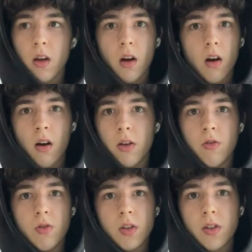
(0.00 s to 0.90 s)
Are you
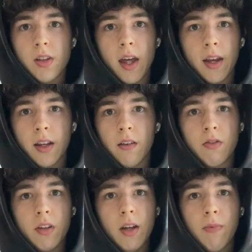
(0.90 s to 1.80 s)
just getting enough
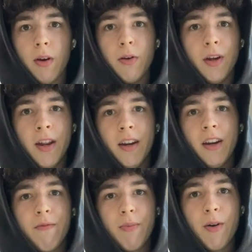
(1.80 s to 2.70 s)
sleep? Are you eating
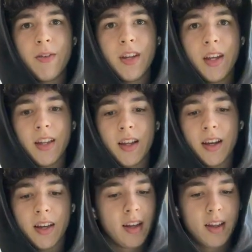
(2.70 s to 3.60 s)
enough protein? Like,
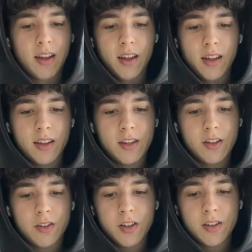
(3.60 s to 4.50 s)
these are
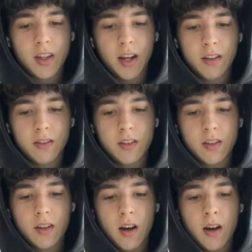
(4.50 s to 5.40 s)
just
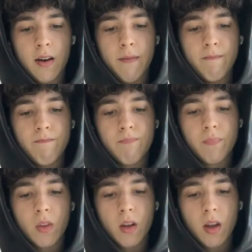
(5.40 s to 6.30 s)
things
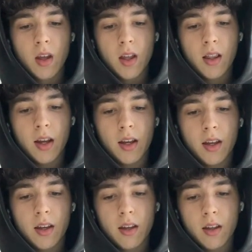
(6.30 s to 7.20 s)
like
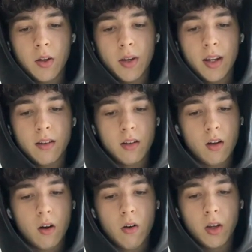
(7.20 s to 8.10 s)
you need to
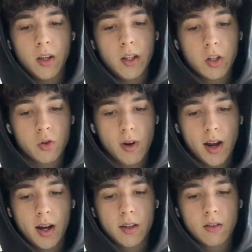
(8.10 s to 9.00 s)
know, you need to
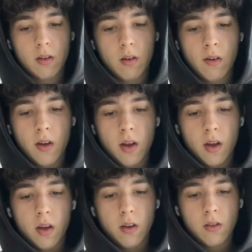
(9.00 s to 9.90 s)
track. So
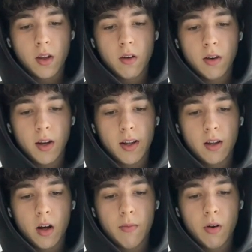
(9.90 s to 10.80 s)
you said you're eating a
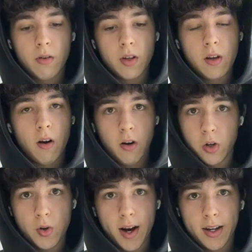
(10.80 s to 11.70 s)
lot of protein. Are you
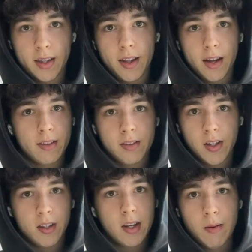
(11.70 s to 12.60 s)
tracking that? This is
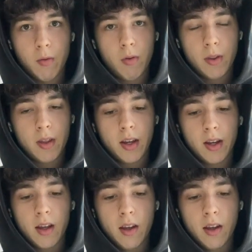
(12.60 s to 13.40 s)
like the number one thing.